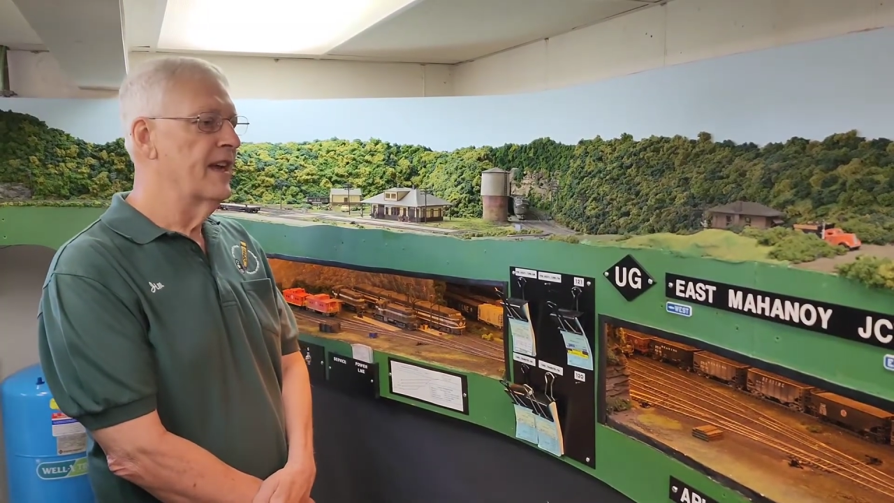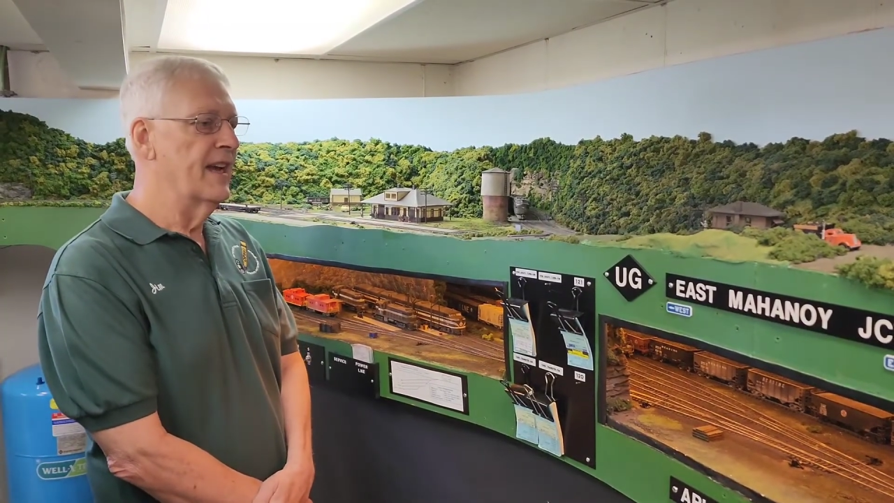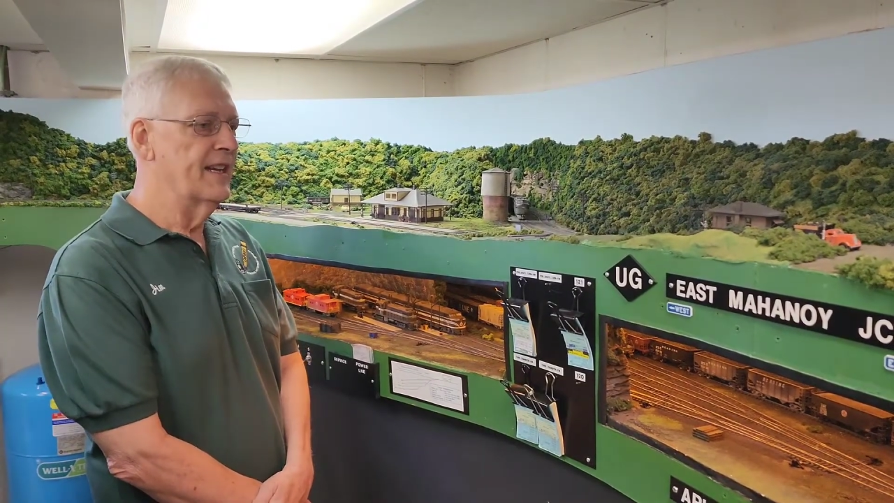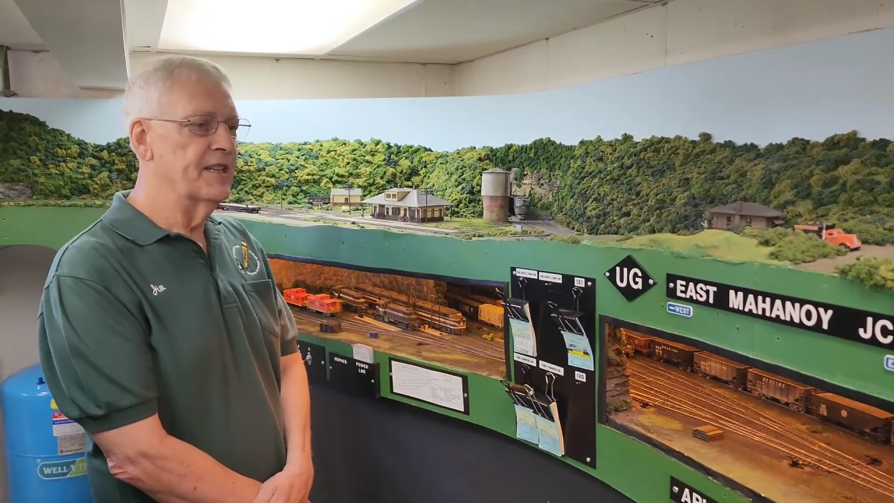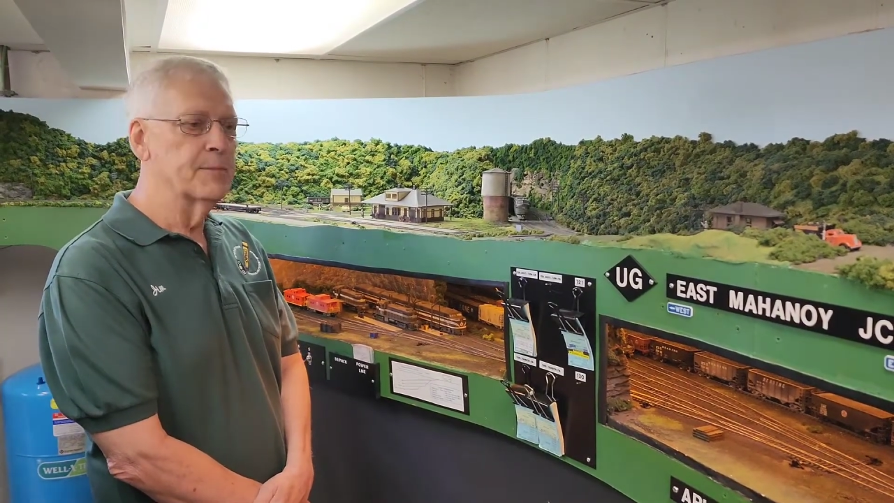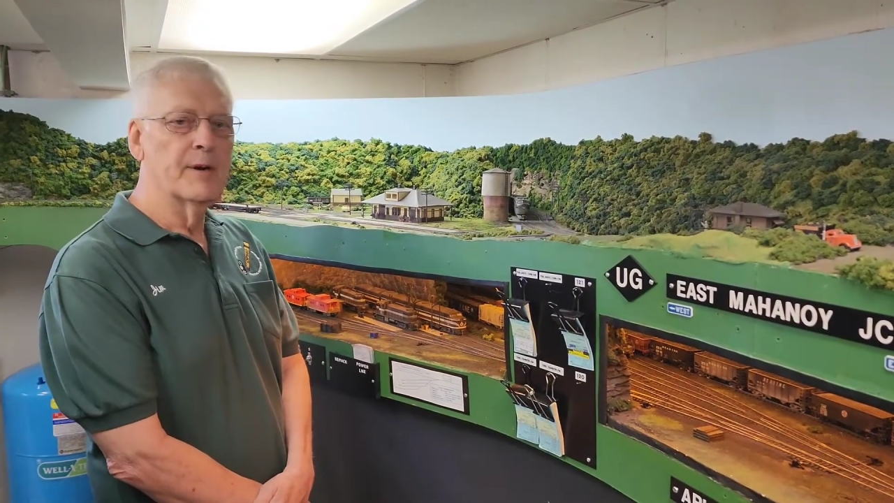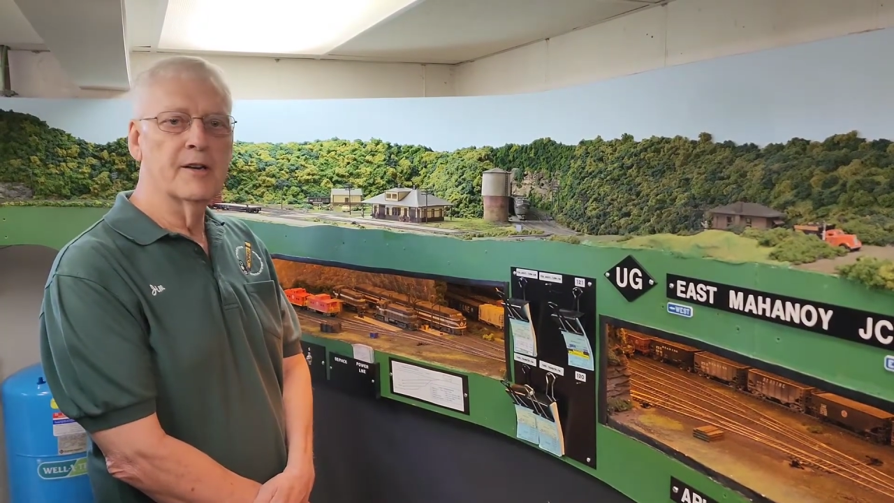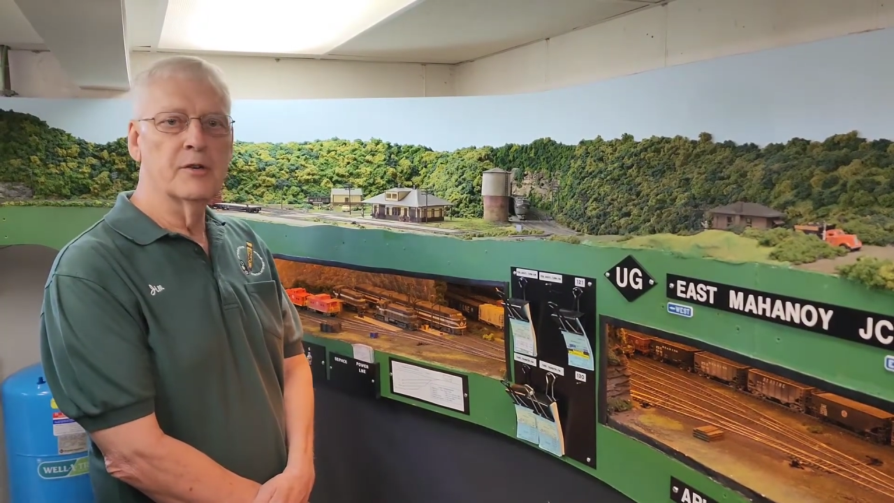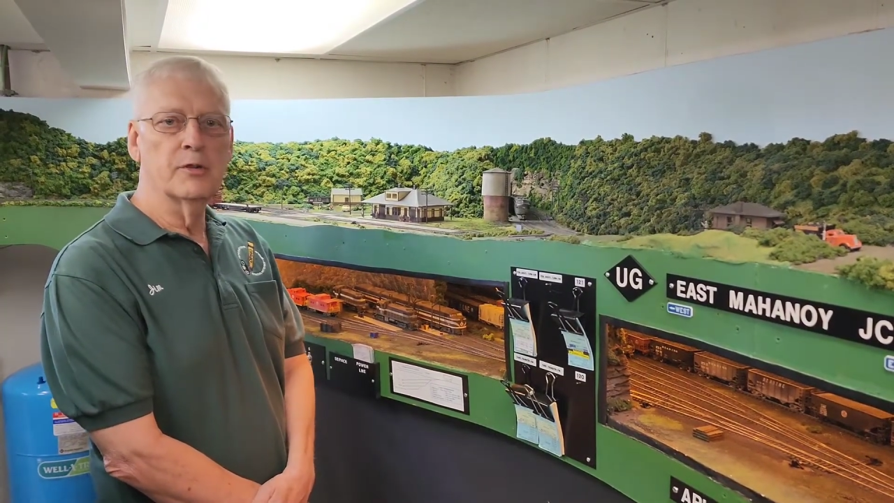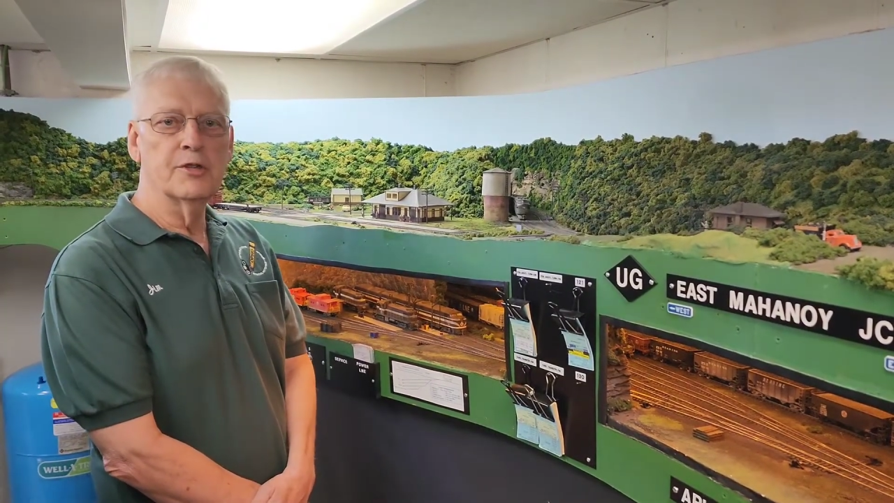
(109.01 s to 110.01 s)
at East
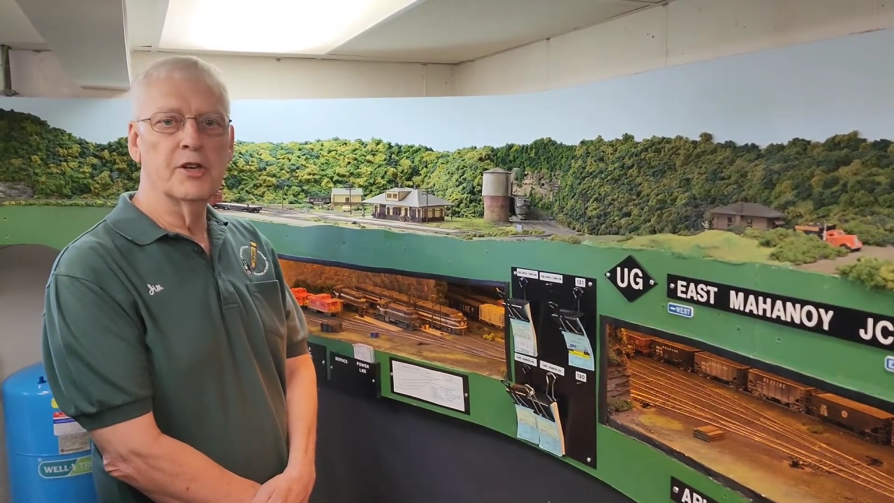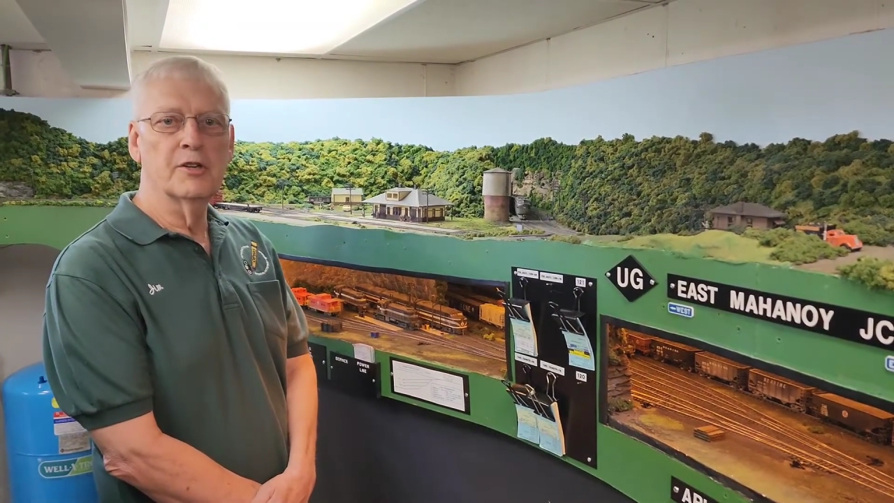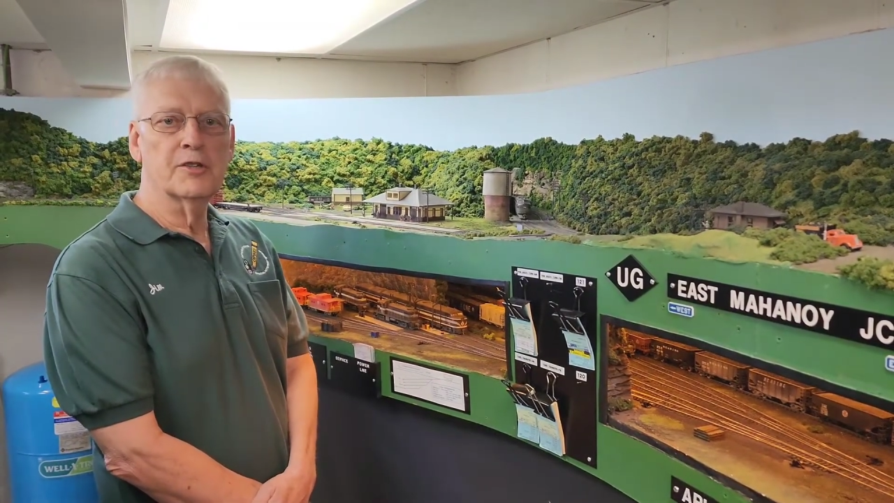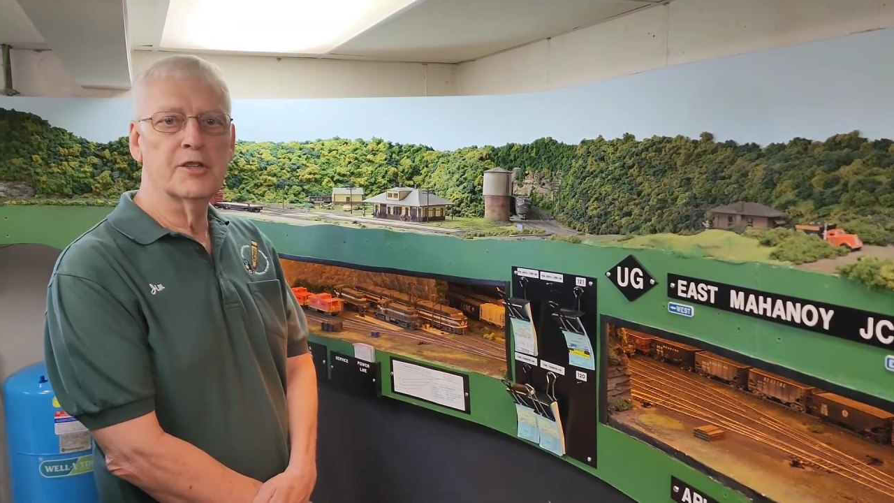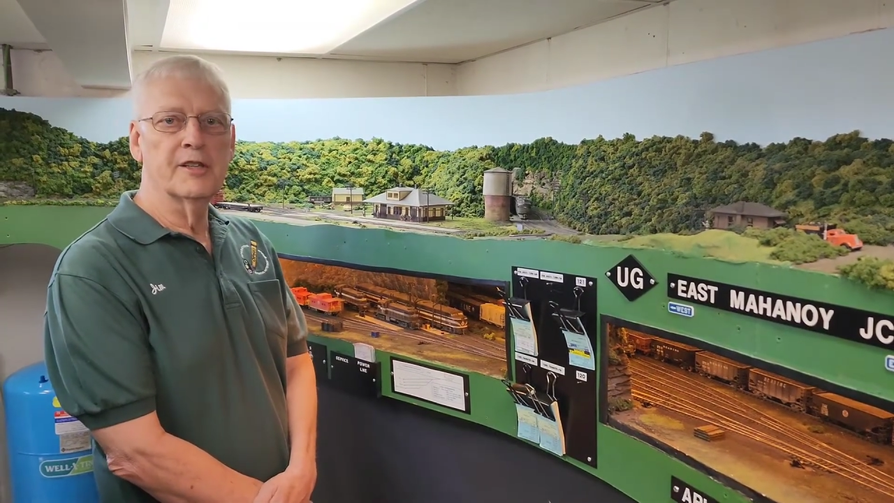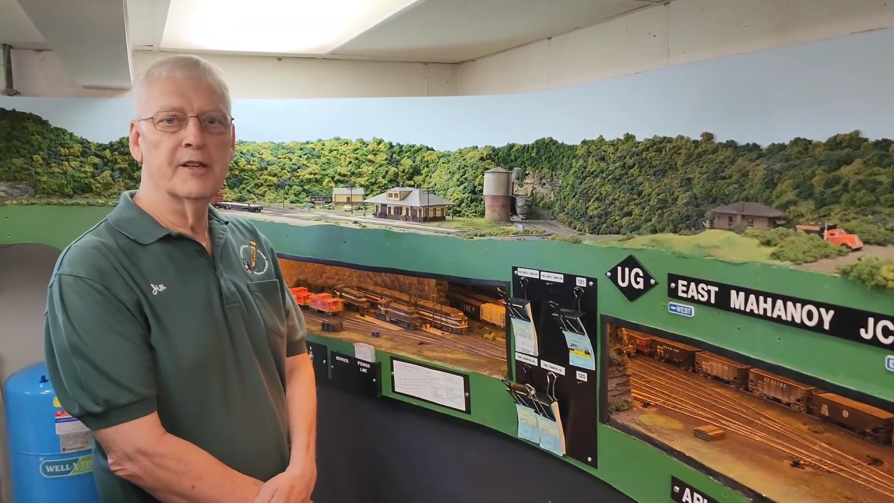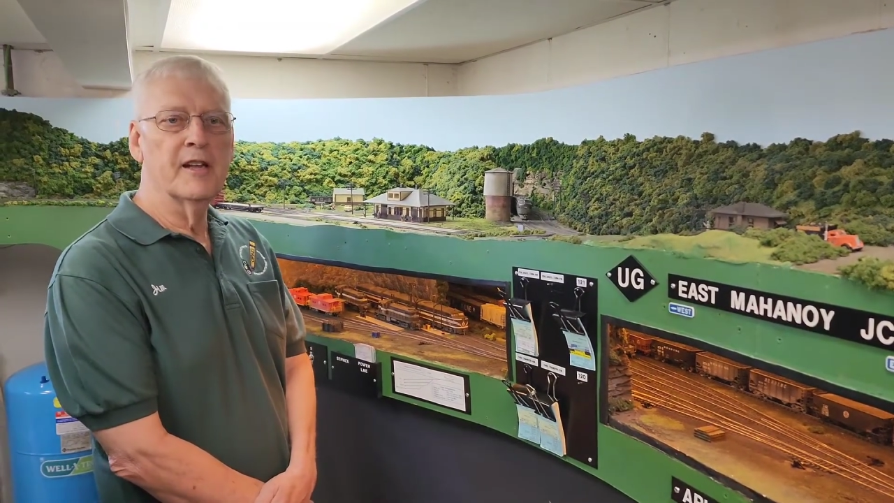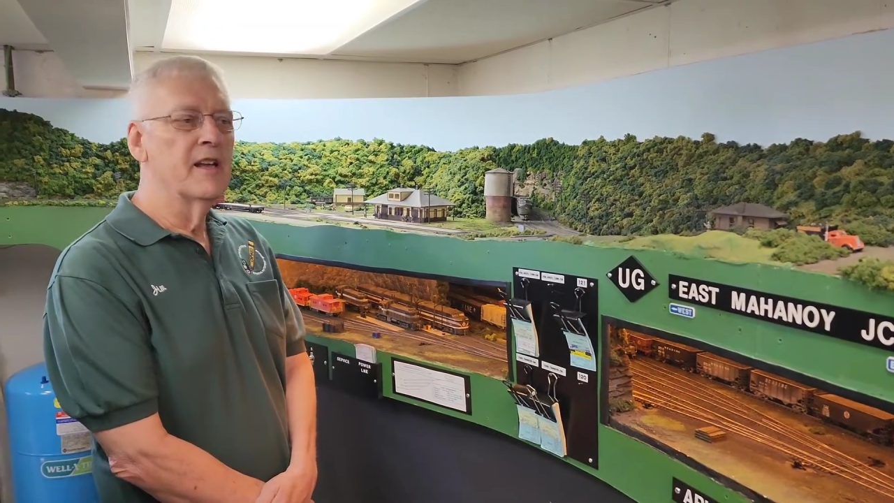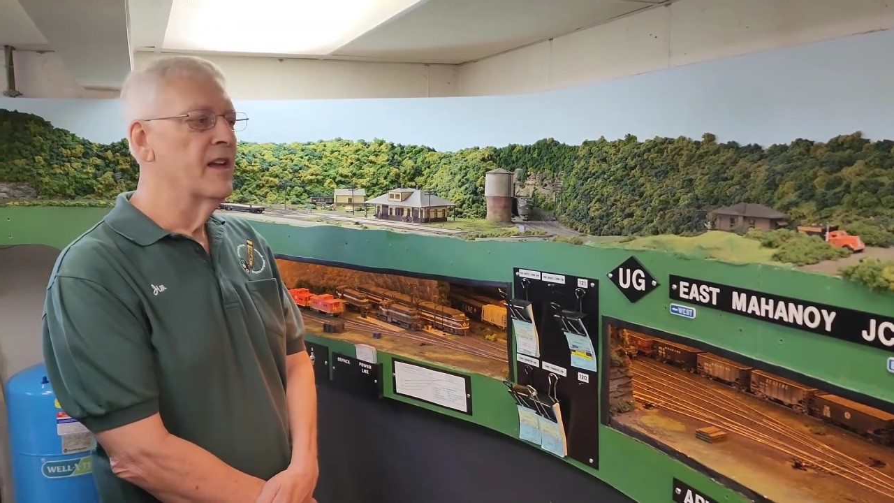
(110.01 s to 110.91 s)
Mahanoy Junction,